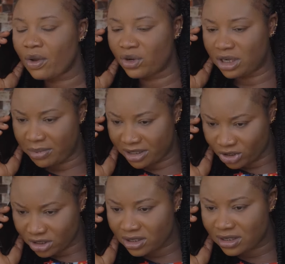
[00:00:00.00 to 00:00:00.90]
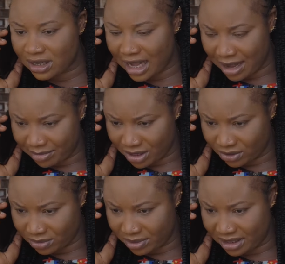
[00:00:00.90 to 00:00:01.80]
Honey, please just calm
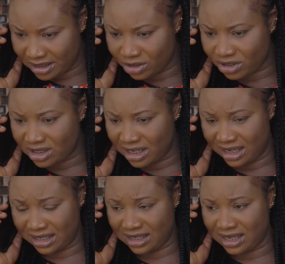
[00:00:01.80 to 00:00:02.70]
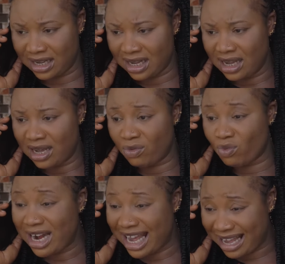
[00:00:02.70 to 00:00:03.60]
down, please. Just take it easy.
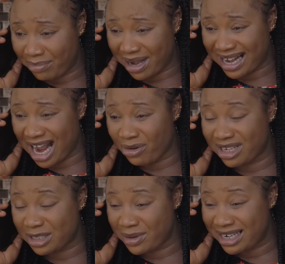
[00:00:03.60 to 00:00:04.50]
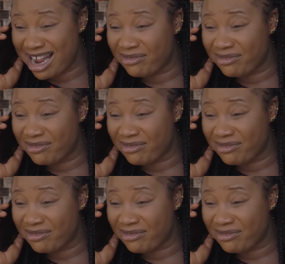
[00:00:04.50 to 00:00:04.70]
When I get back, I will explain